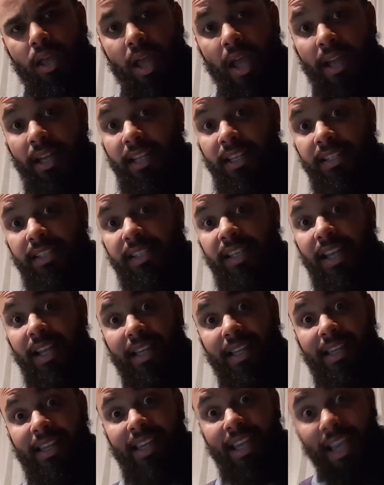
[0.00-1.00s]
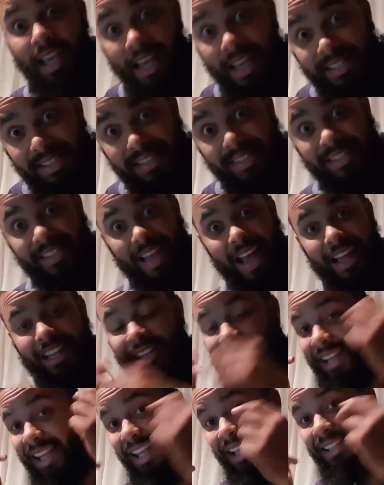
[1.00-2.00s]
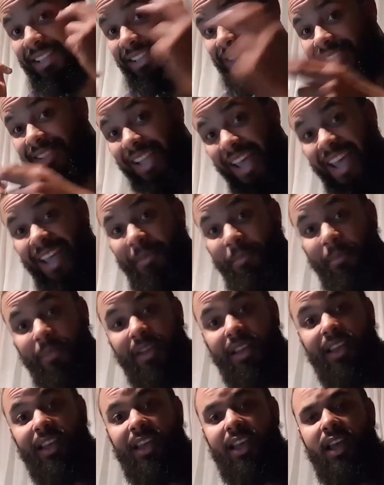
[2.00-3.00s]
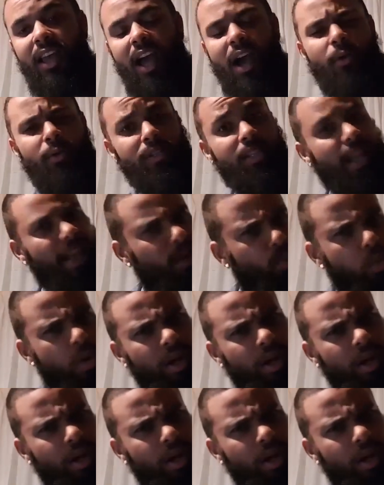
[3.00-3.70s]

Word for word: And he said, yes, I think the same. I was like,